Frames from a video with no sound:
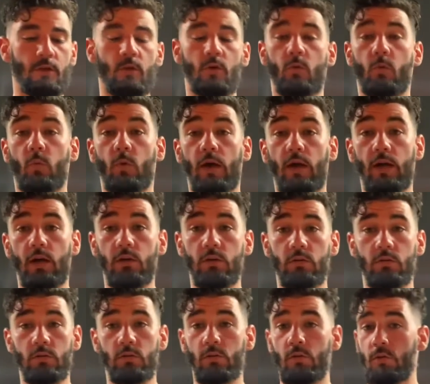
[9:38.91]

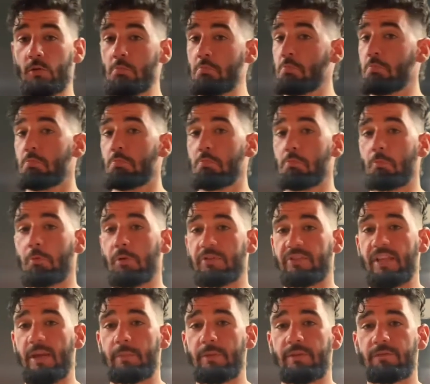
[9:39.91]
Well, what does
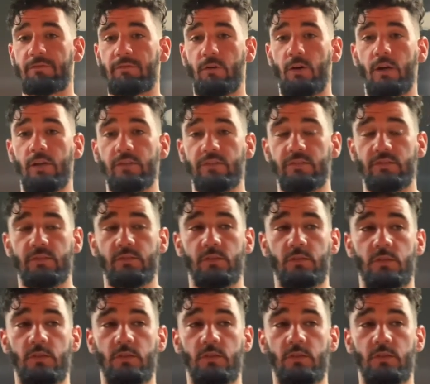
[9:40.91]
that mean for us?